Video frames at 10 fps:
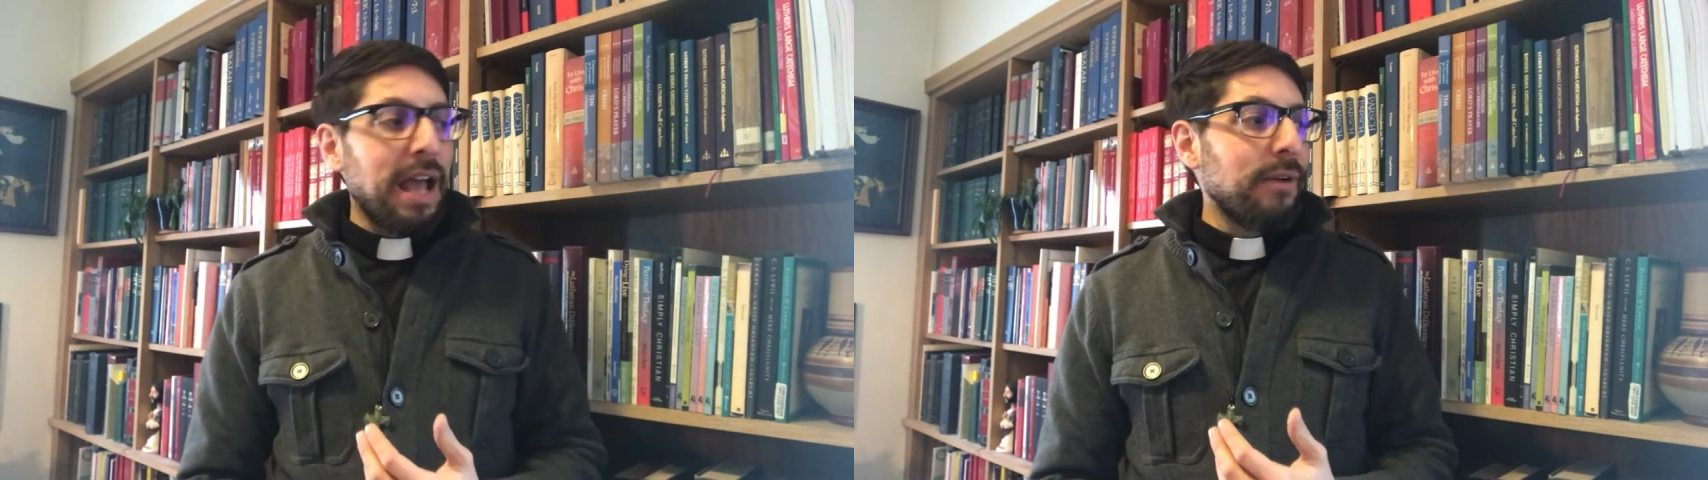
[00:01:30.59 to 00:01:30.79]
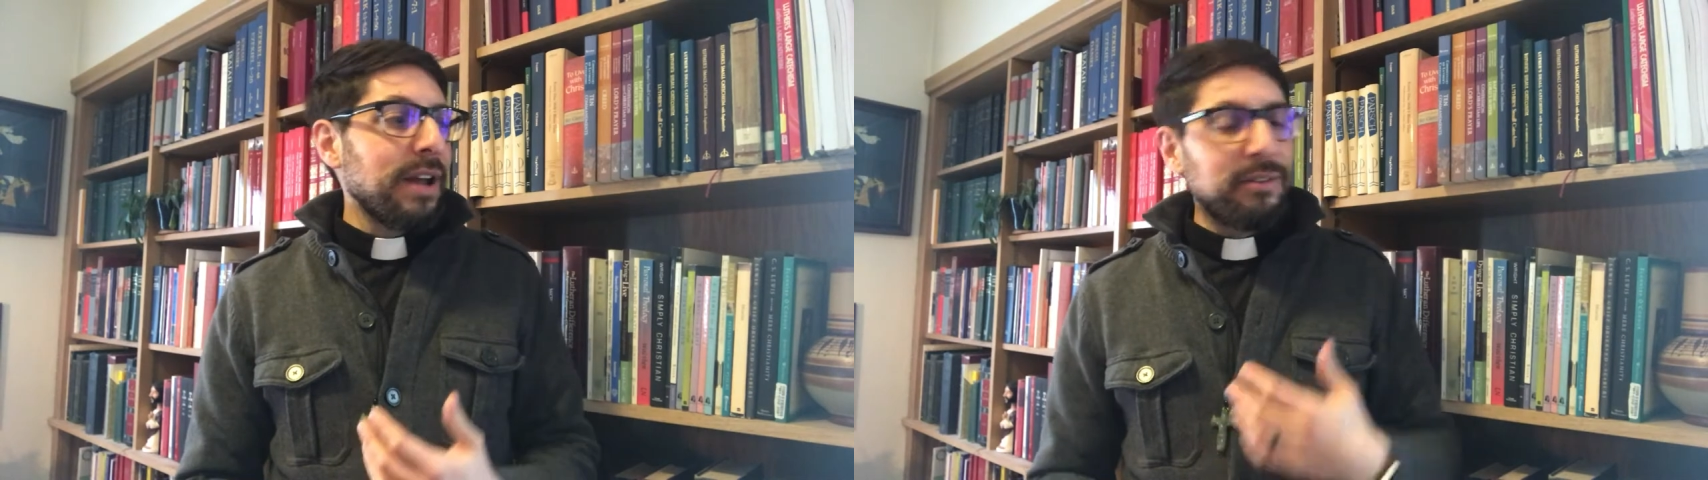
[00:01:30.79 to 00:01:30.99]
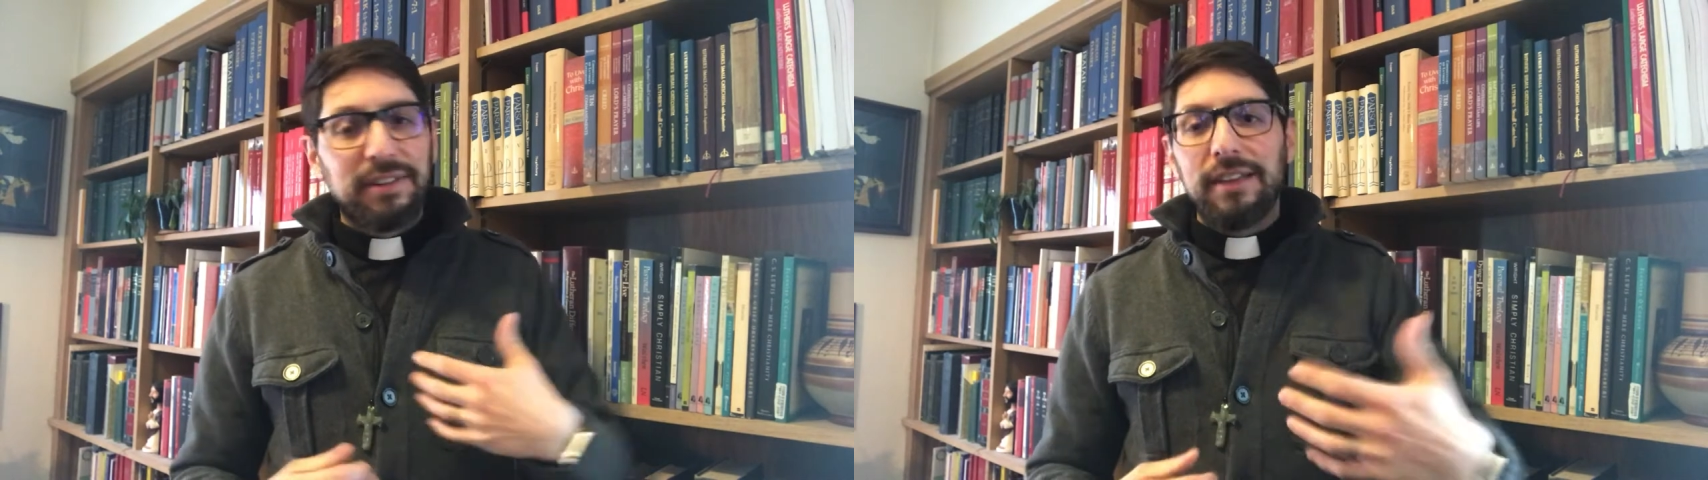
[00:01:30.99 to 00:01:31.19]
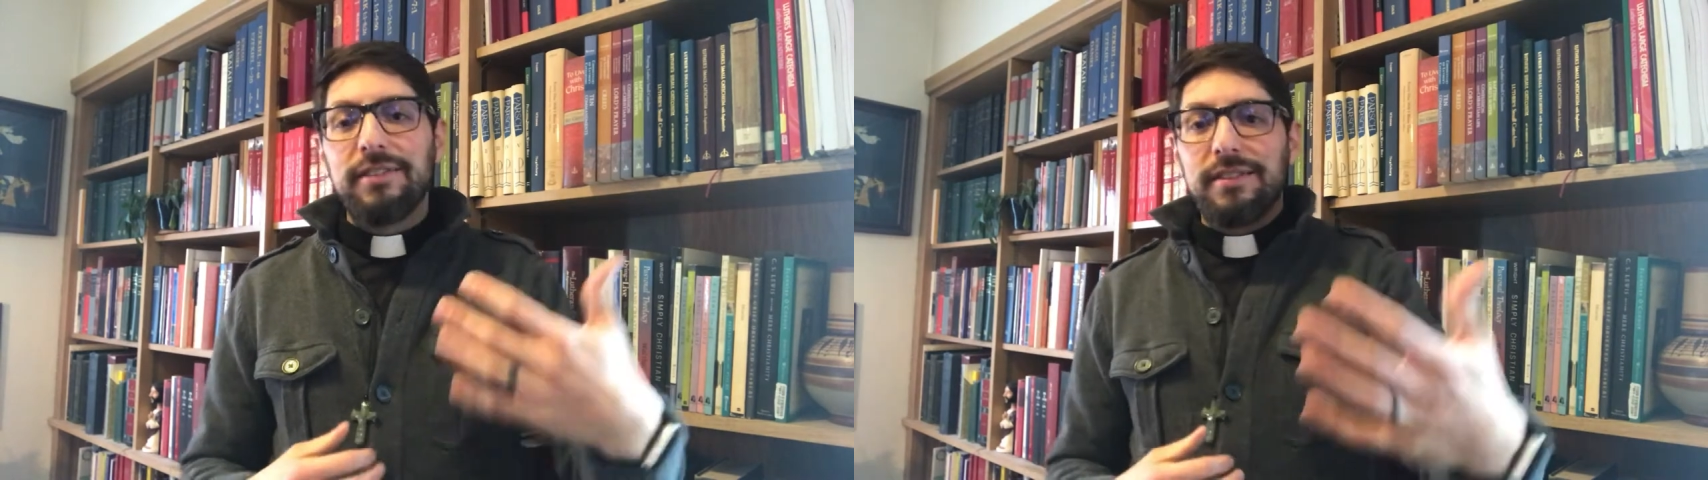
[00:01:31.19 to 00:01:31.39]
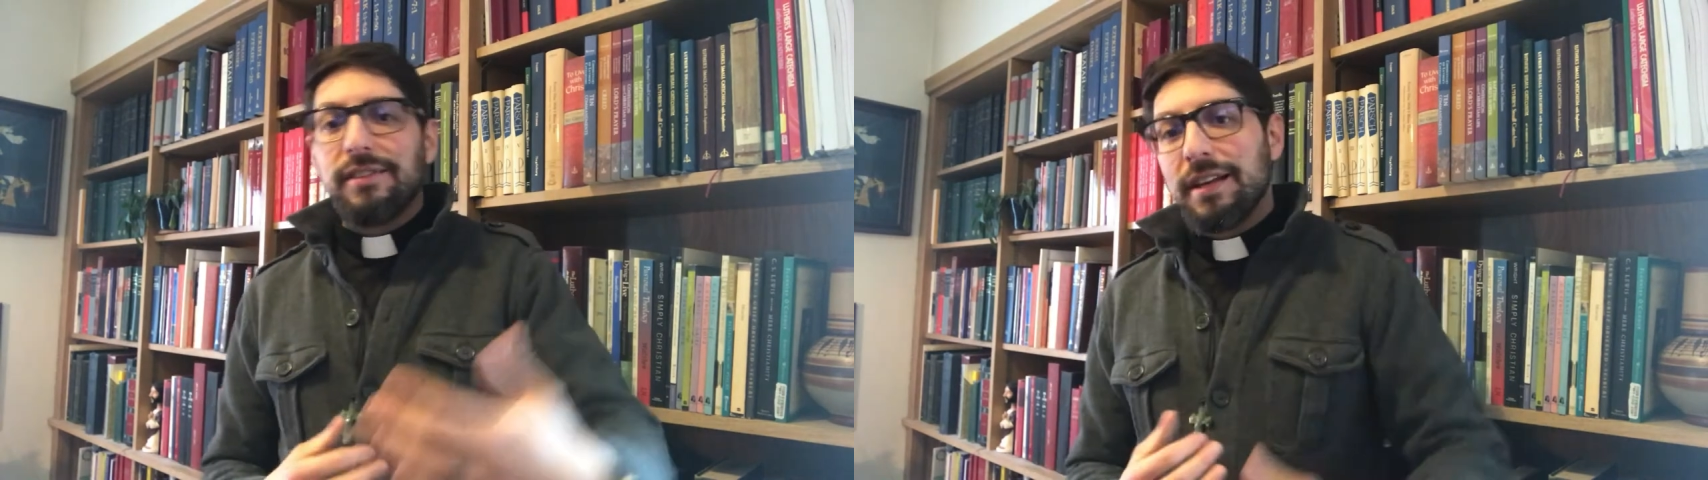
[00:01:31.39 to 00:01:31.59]
out and out says
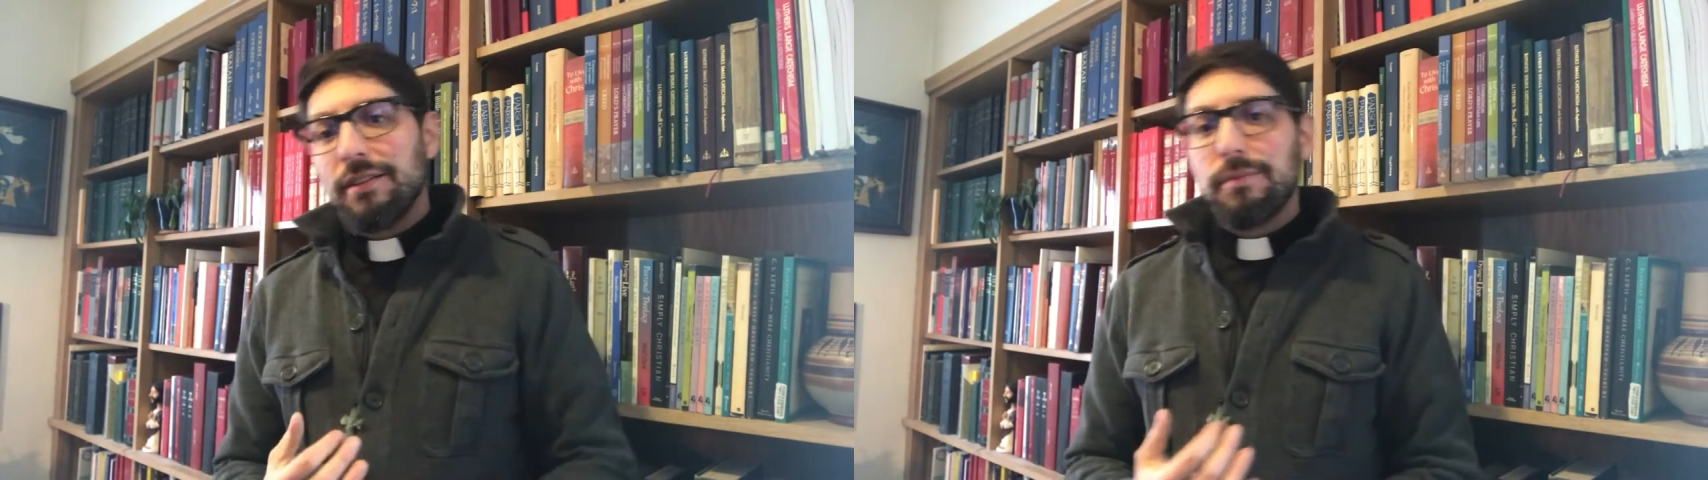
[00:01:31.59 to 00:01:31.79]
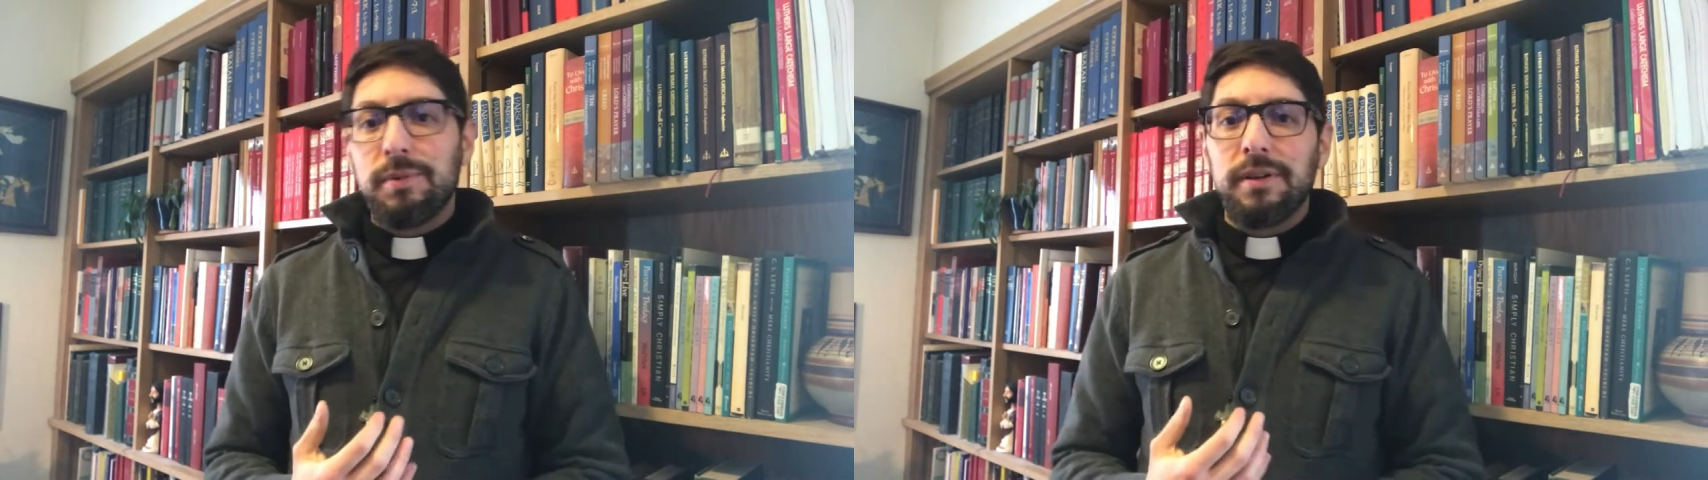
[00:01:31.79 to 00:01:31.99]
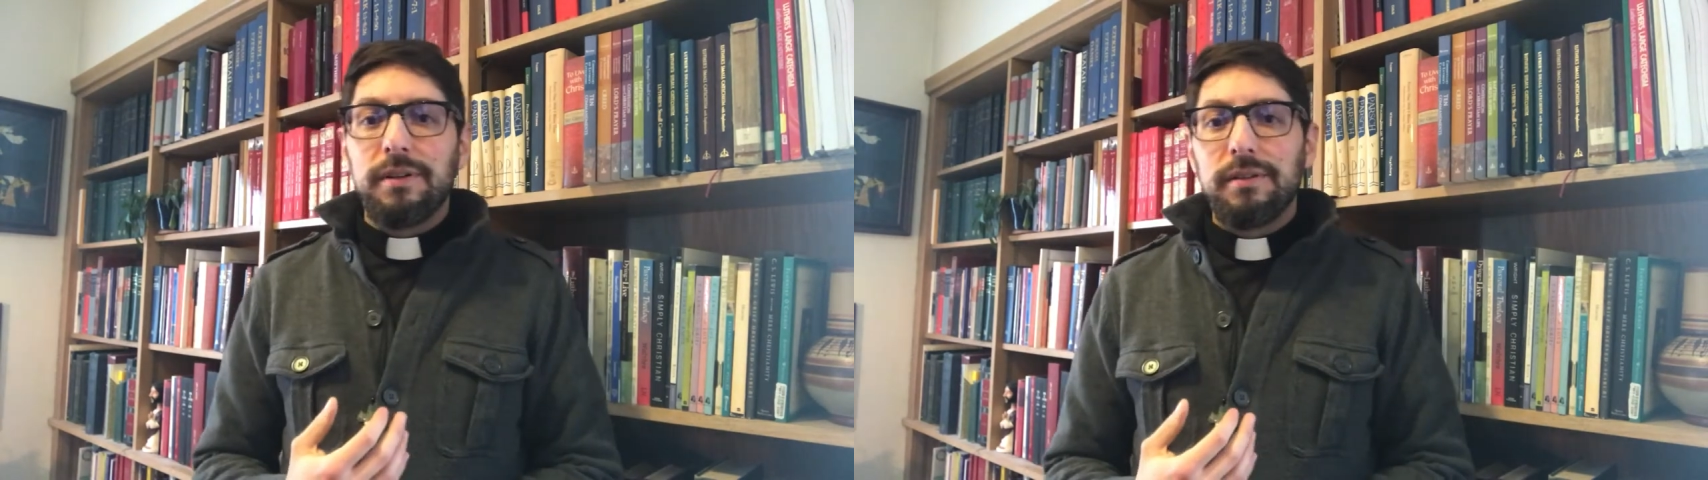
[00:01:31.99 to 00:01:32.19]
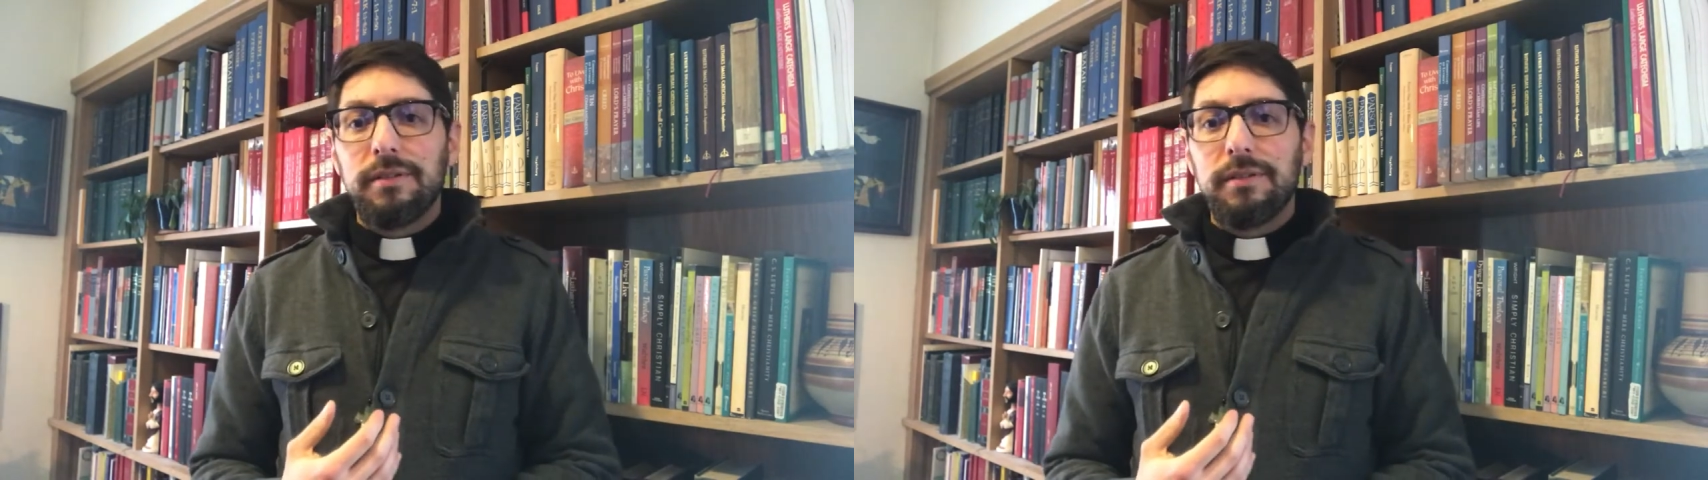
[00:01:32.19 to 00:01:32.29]
these things, but